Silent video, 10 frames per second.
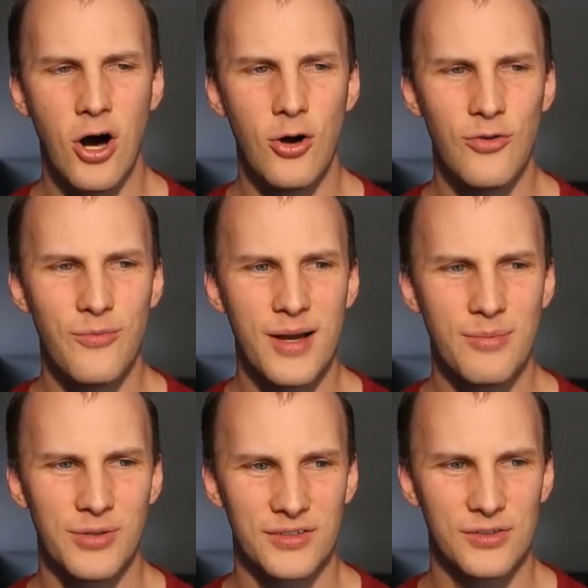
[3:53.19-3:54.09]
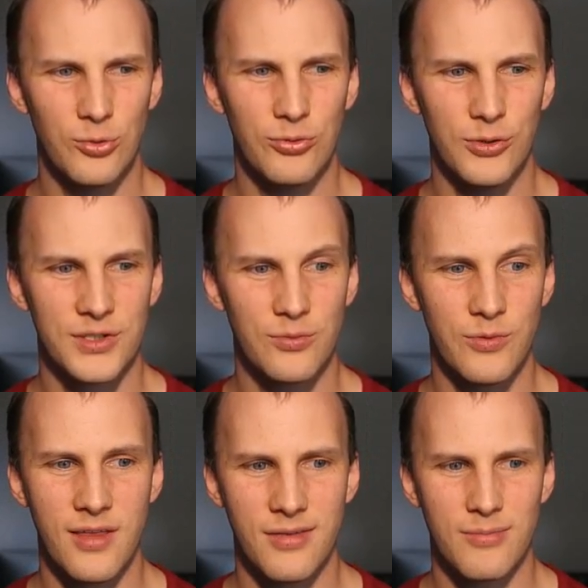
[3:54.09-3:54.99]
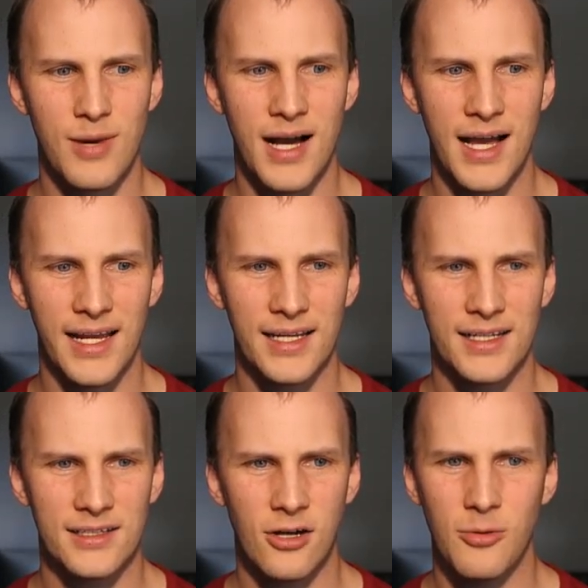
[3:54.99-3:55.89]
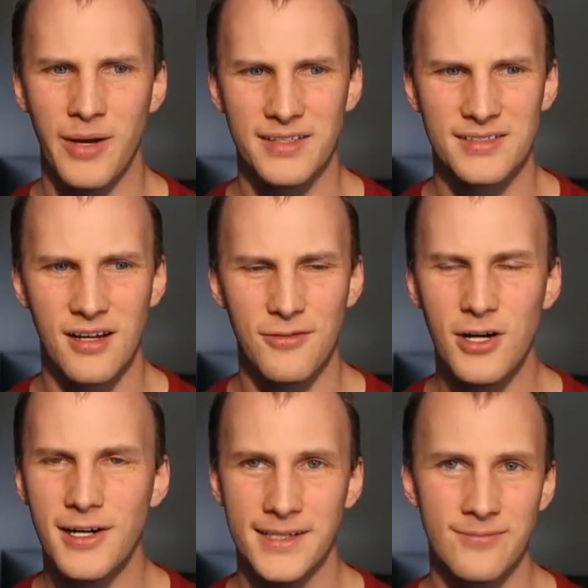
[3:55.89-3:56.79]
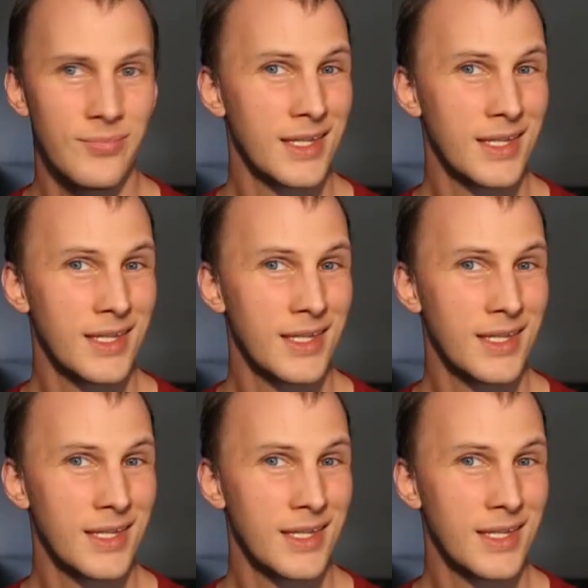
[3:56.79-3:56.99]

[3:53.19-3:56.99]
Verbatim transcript: all of my pixel ports with my all my stuff on it.